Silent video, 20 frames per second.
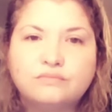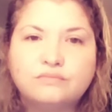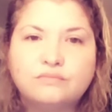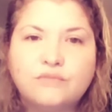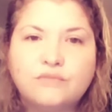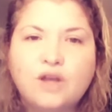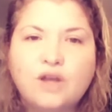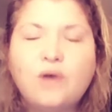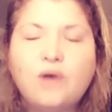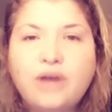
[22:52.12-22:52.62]

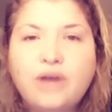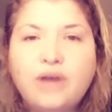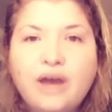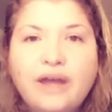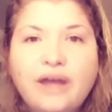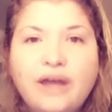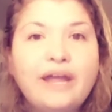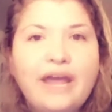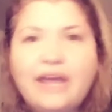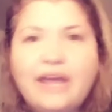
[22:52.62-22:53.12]
Oh, yeah.
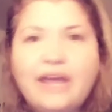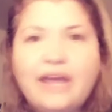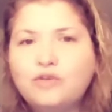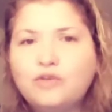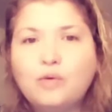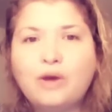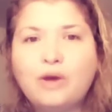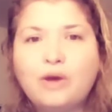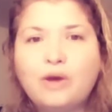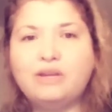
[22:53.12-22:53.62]
Hey, if you
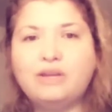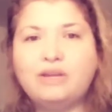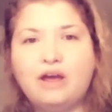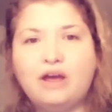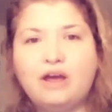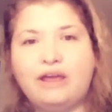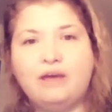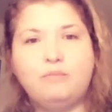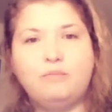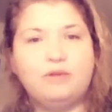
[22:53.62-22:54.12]
want me to
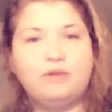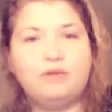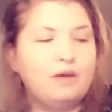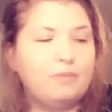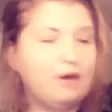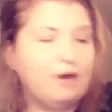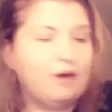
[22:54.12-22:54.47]
amp it up,